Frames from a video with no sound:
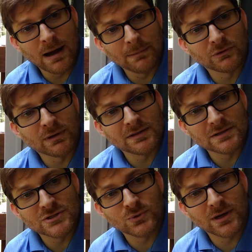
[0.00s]
popped it right in
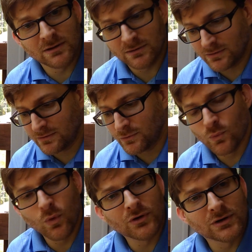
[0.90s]
the soil,
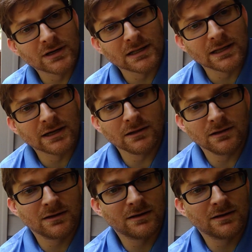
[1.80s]
watered it a little,